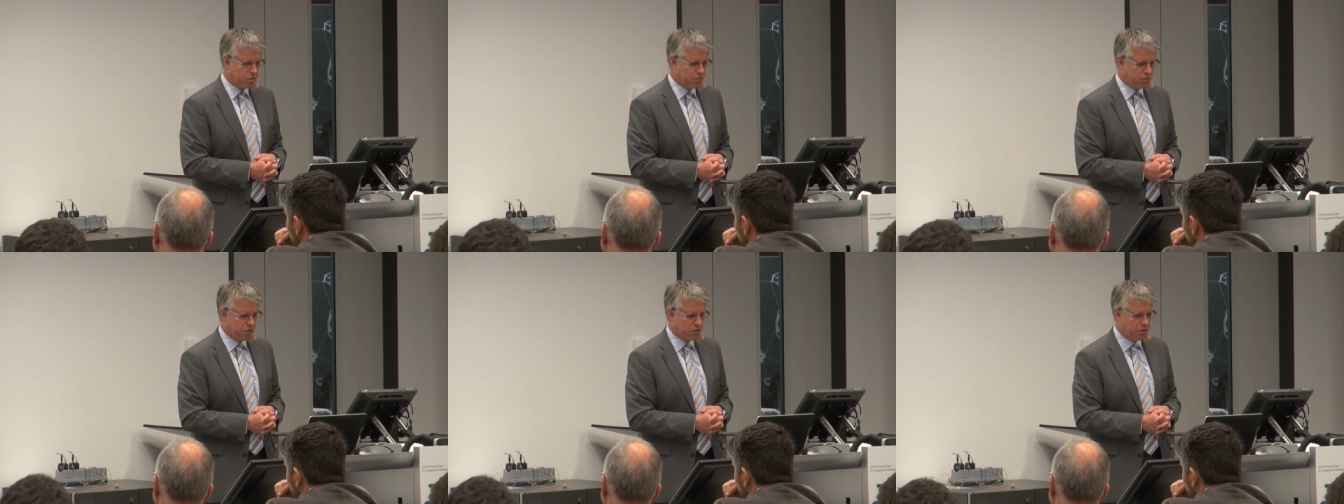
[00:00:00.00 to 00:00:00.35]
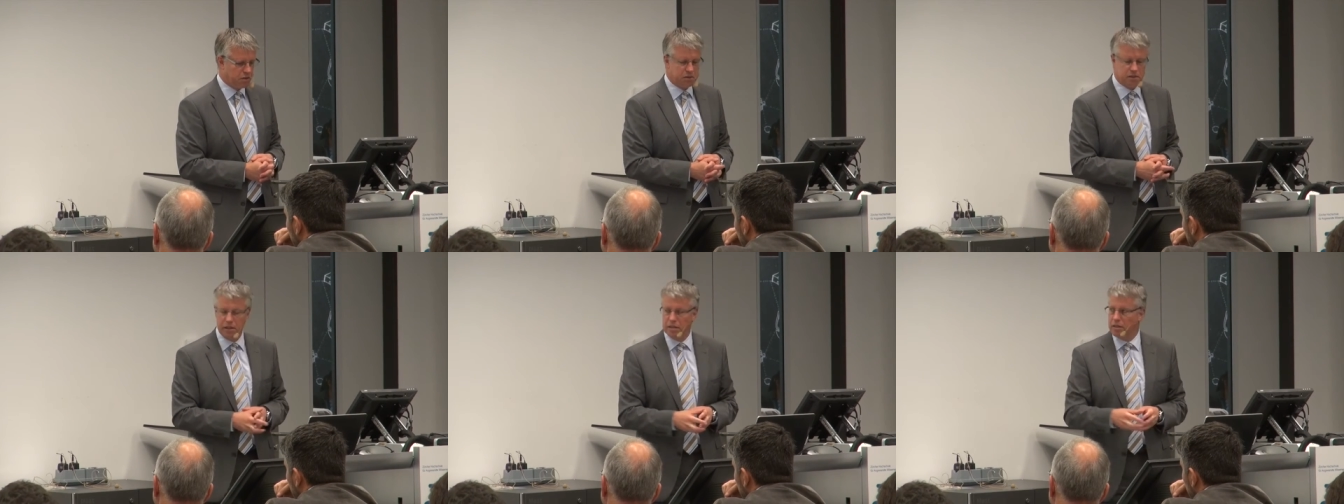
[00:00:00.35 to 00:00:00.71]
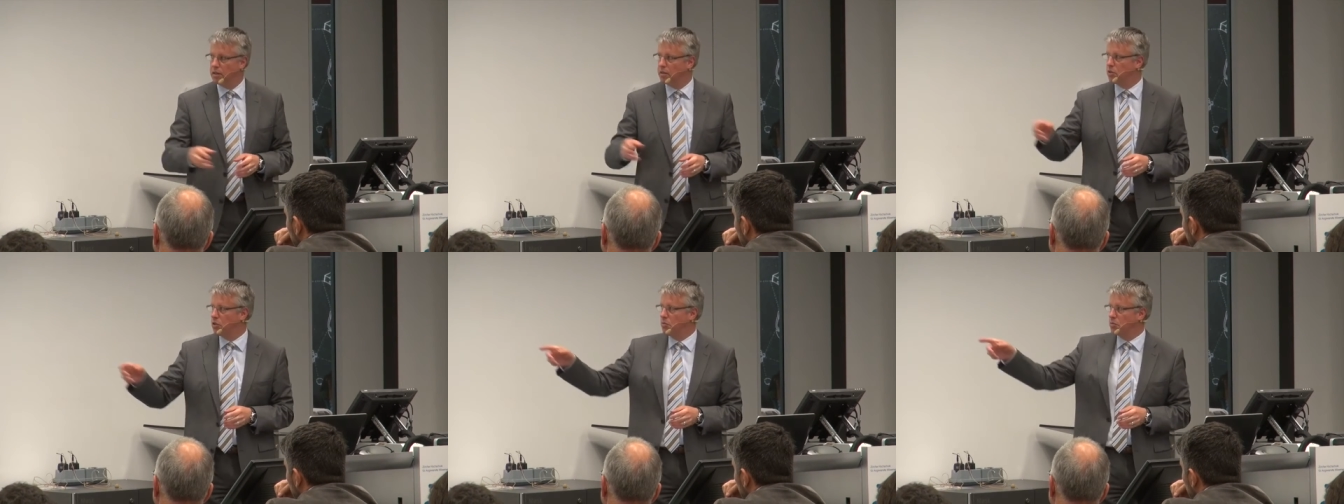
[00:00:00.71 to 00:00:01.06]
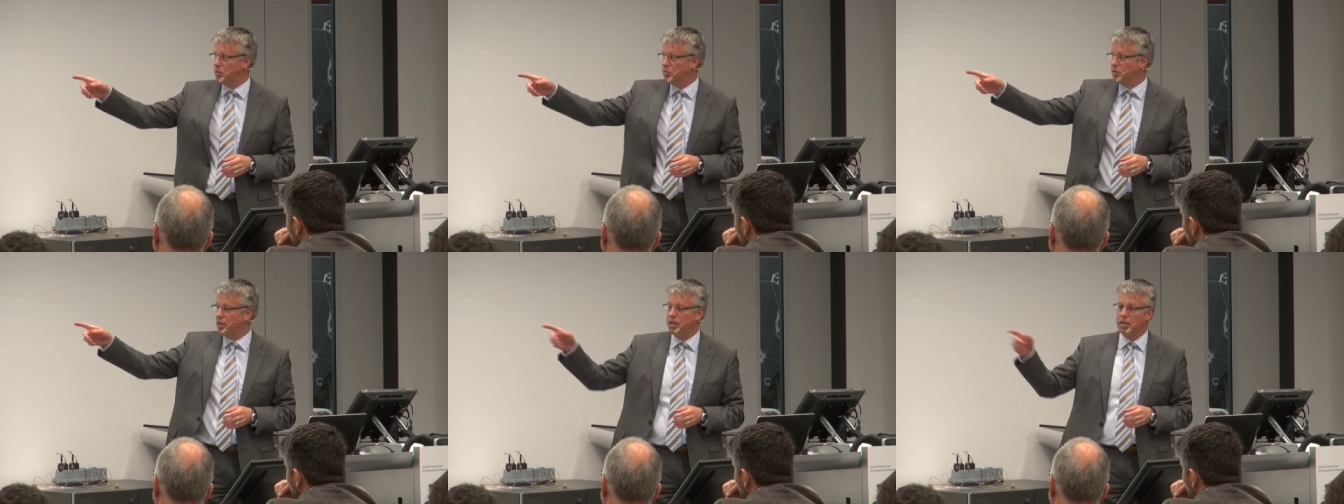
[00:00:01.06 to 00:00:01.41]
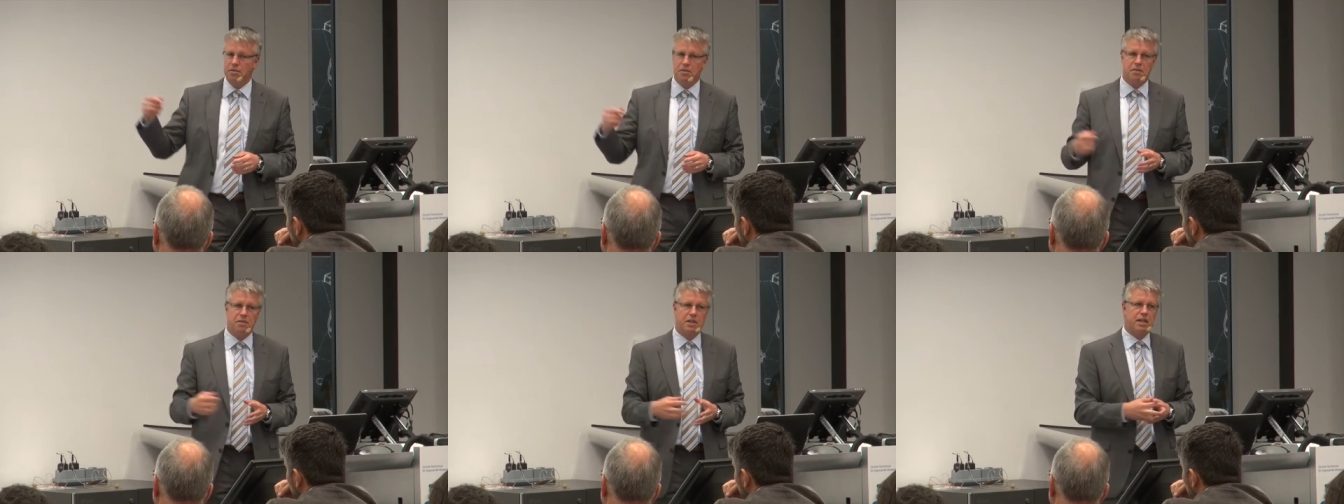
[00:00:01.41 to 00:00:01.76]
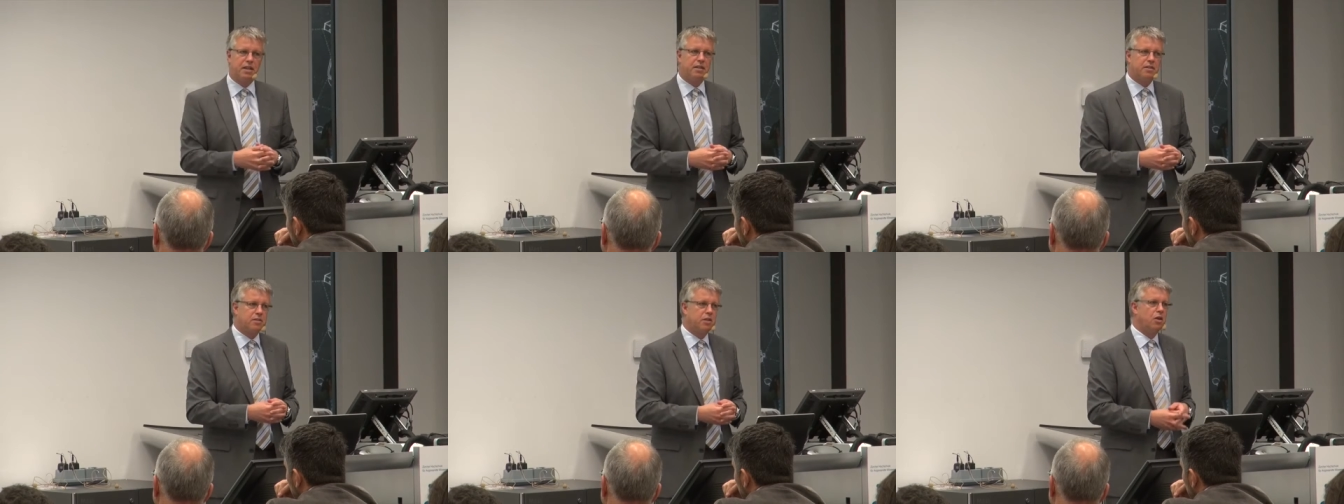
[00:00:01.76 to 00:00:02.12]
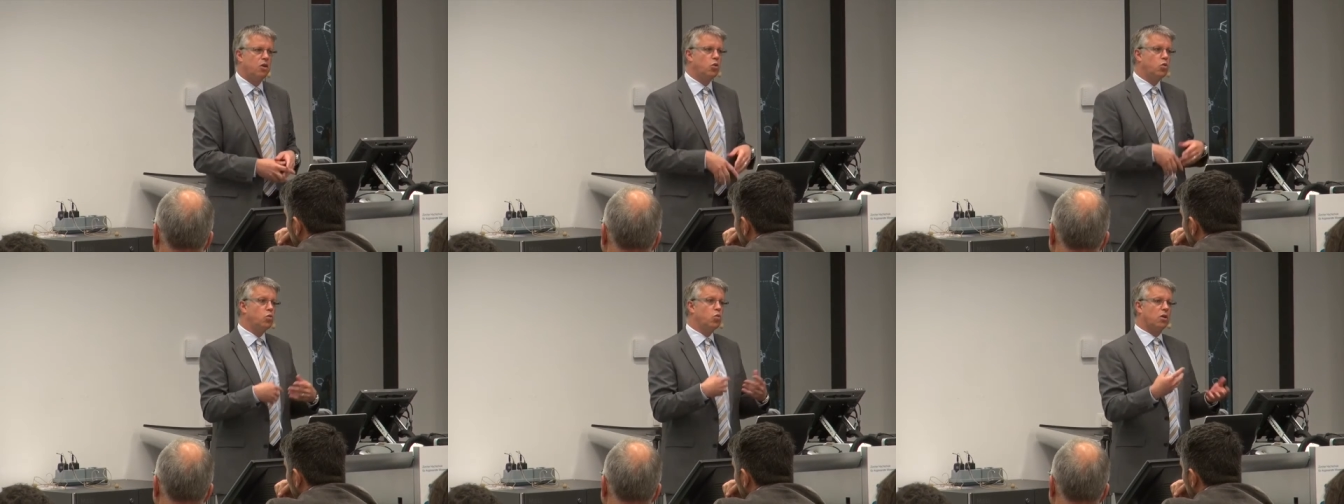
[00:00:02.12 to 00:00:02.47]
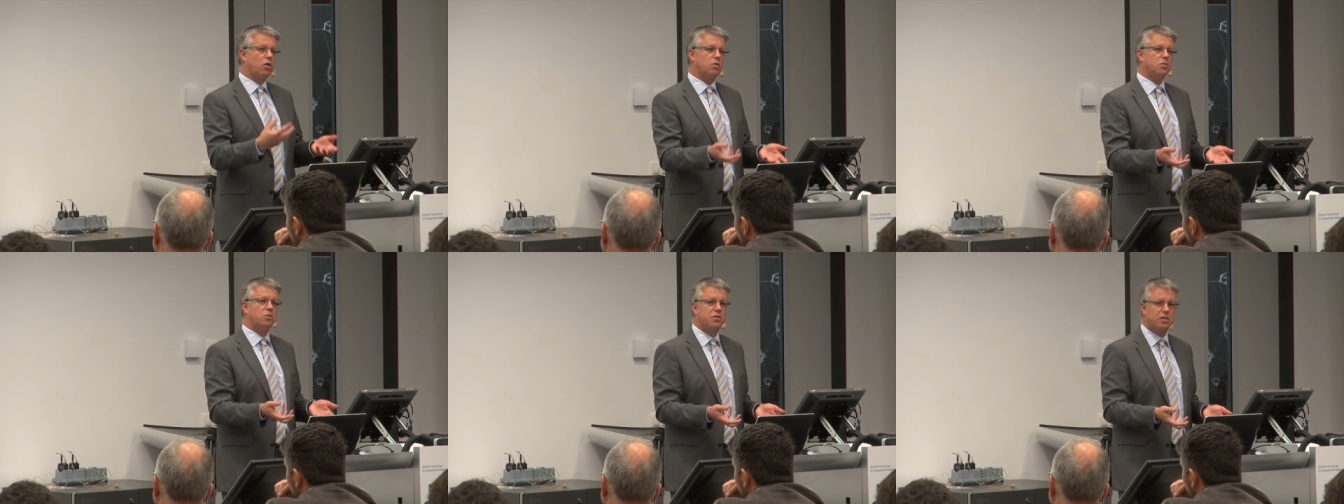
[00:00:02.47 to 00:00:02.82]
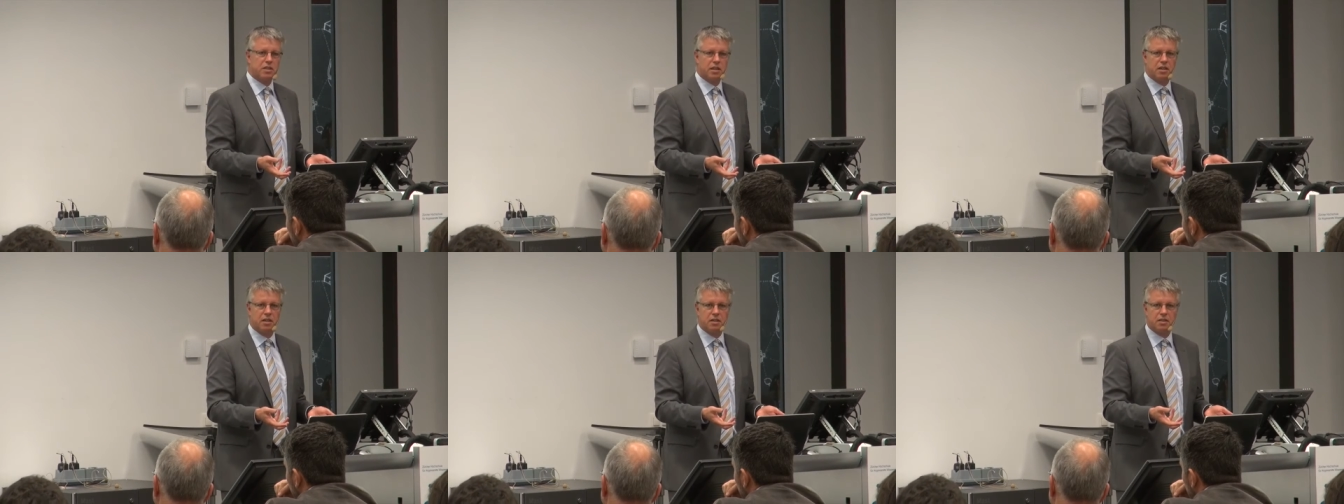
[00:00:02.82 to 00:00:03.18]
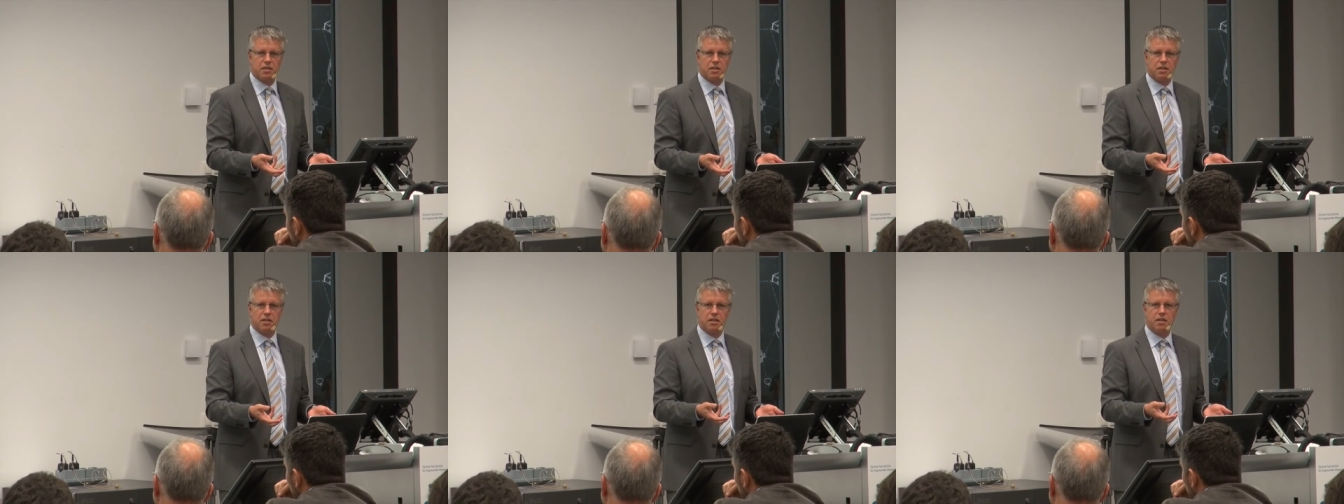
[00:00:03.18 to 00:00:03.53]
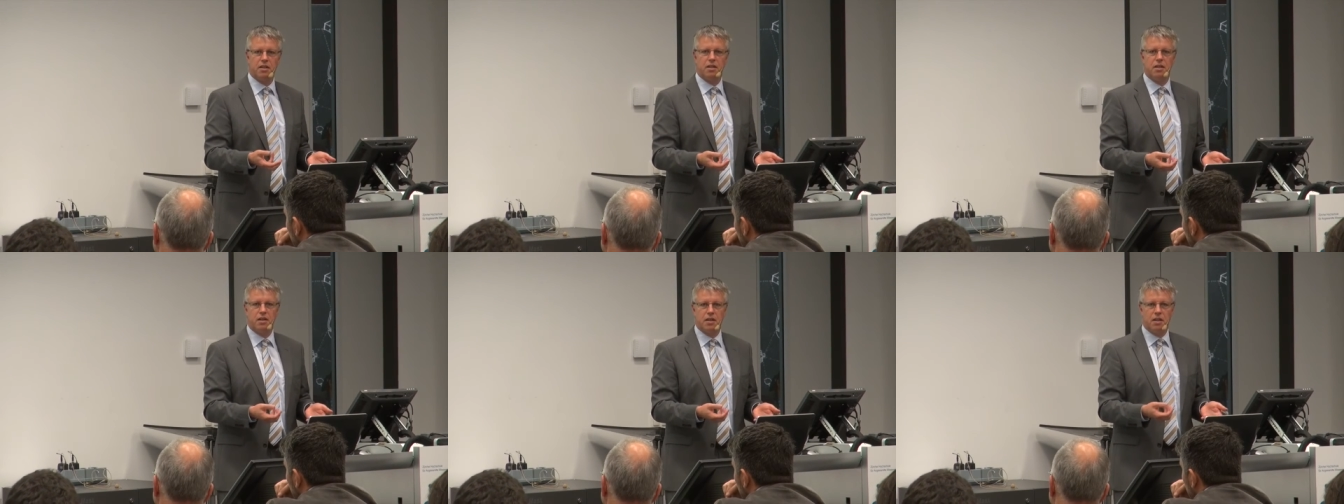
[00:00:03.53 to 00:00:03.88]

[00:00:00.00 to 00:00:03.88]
of course, in terms of data rights, who owns the data.